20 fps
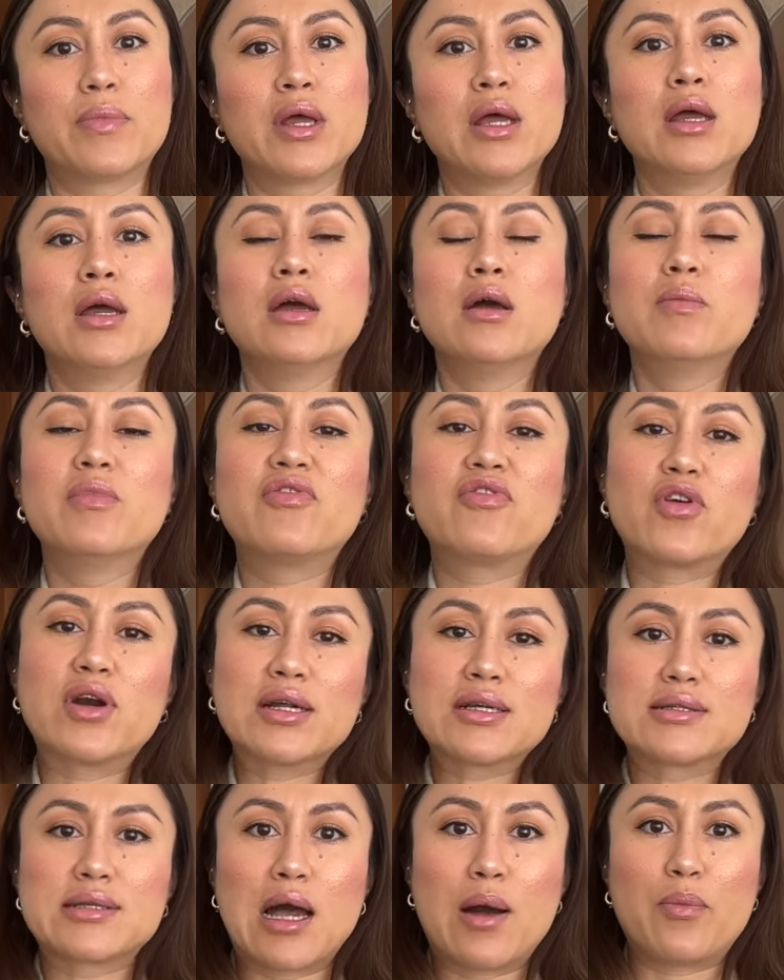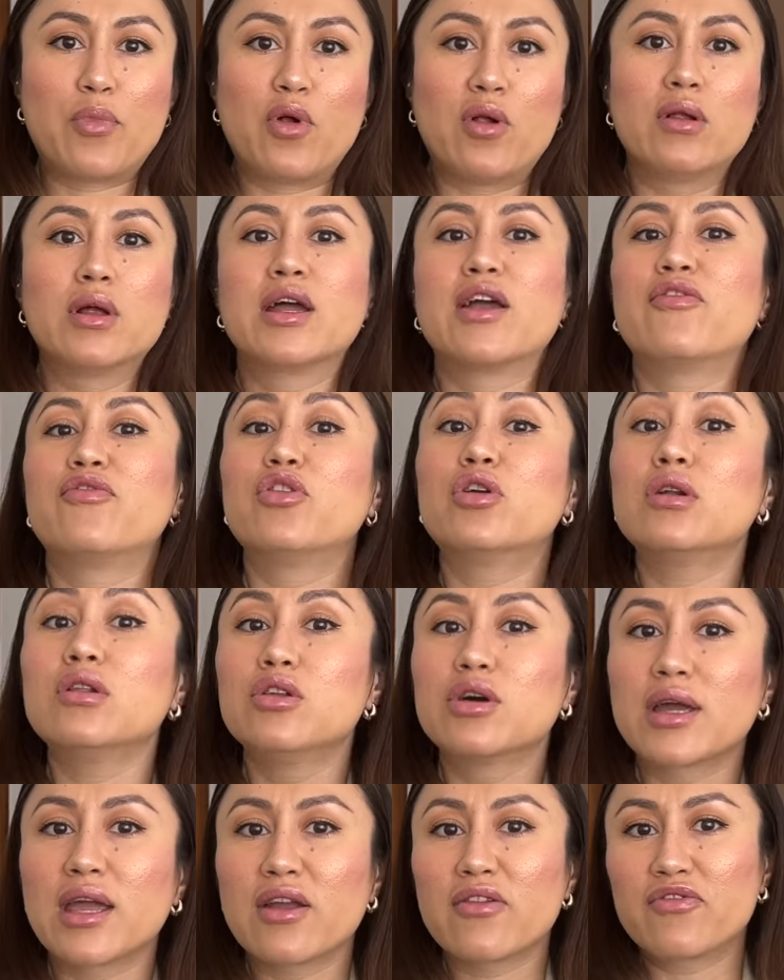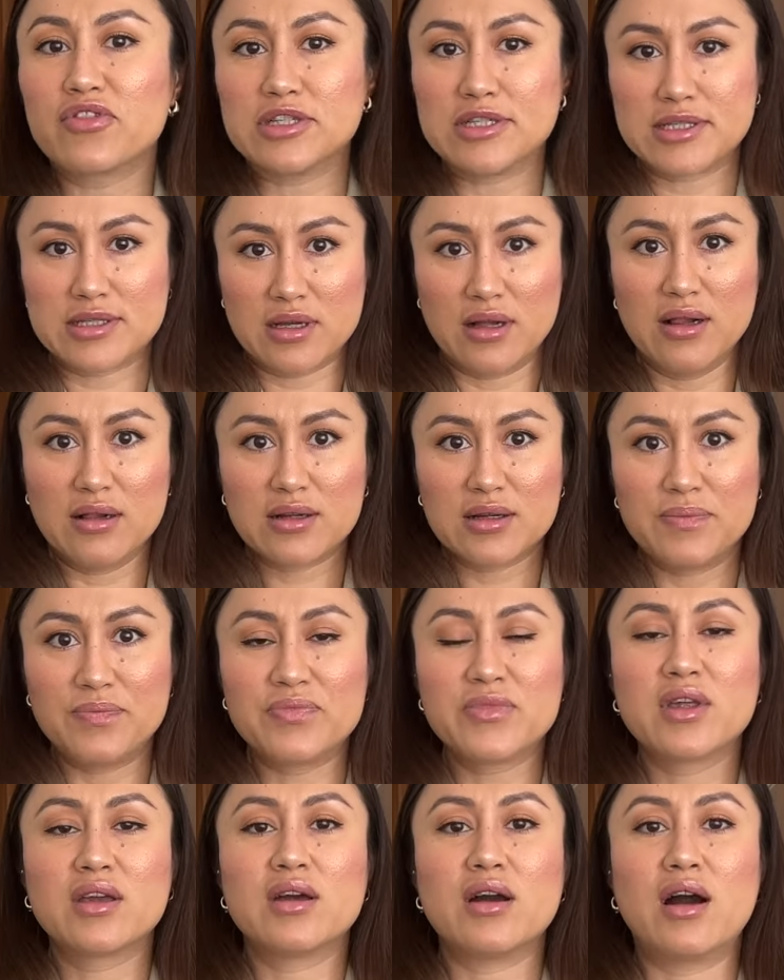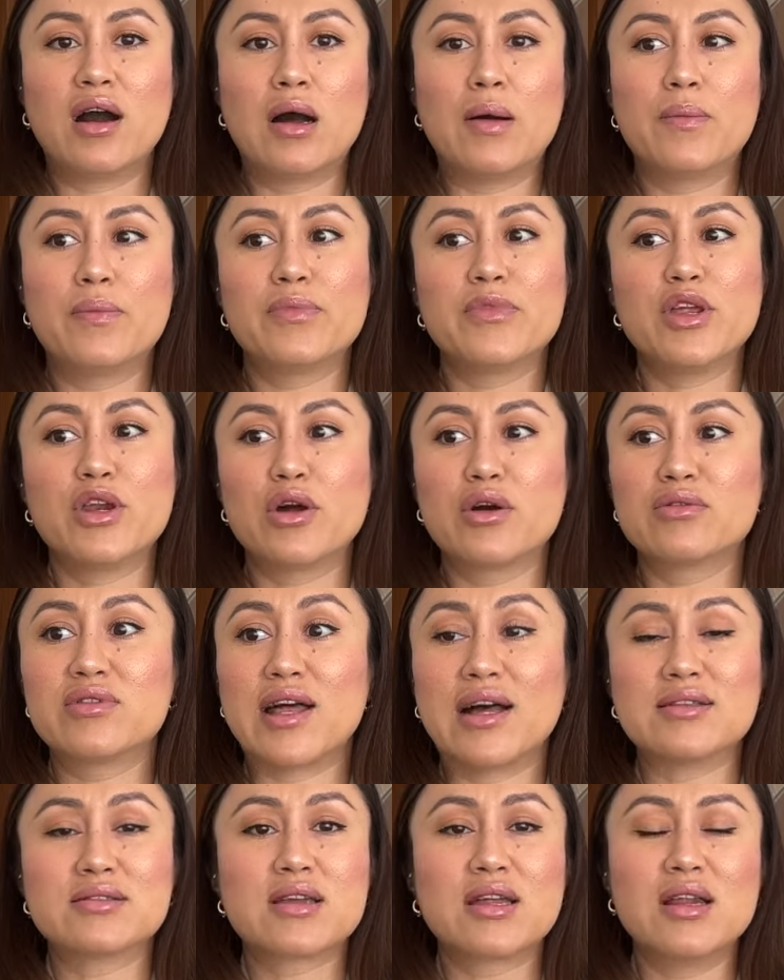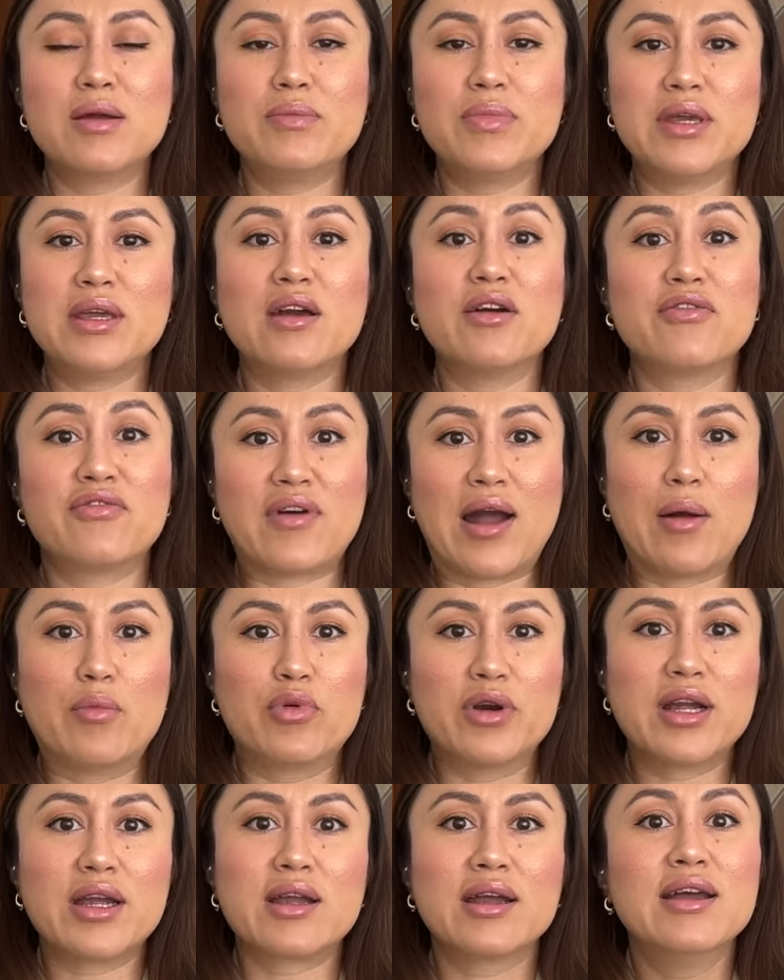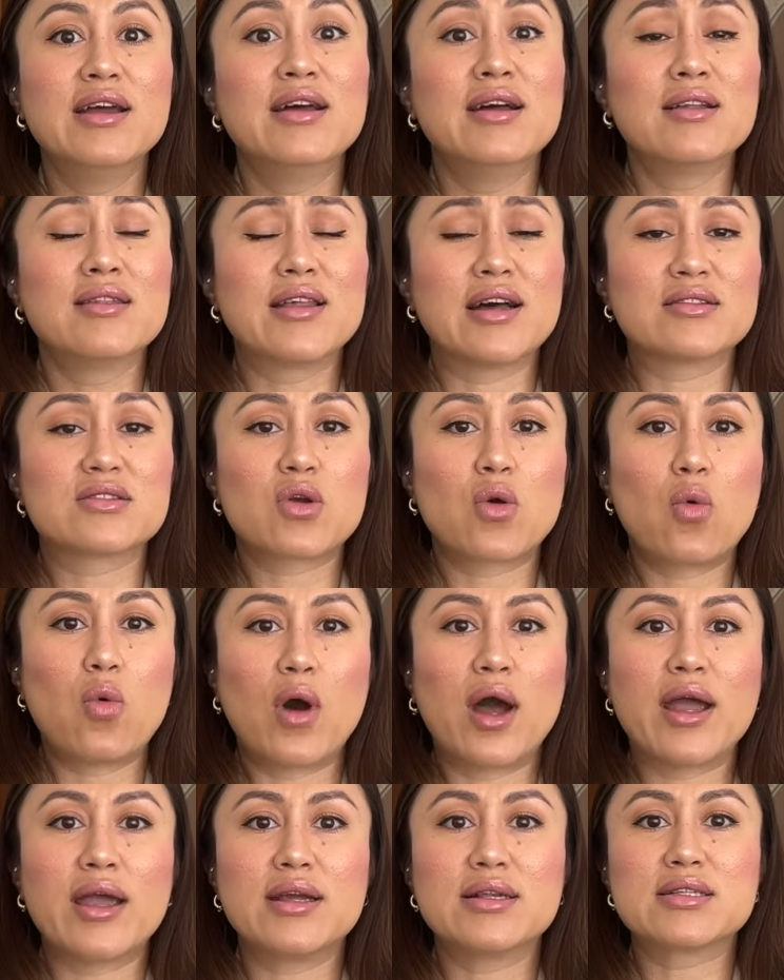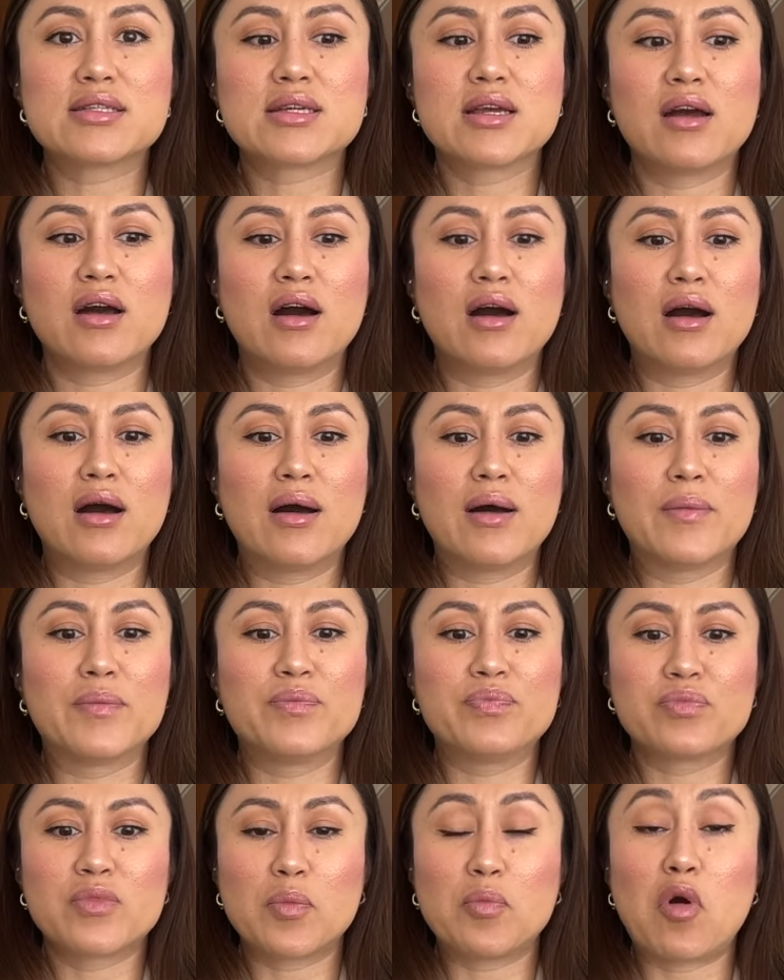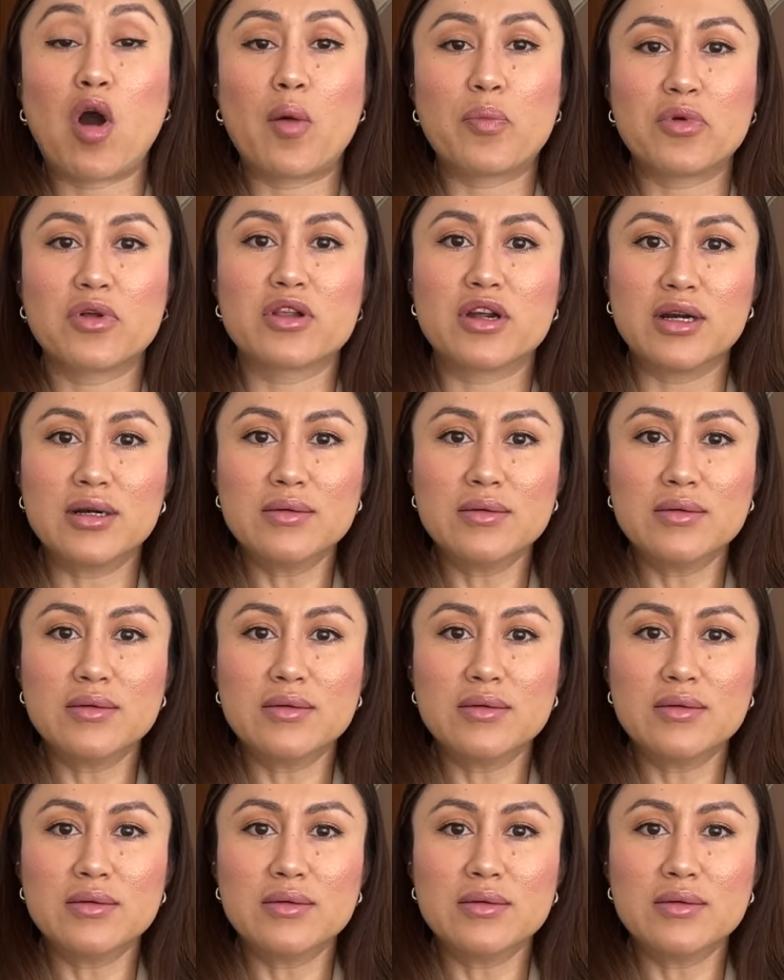But for example, if you're looking for silk, that's going to be a fabric that's quite popular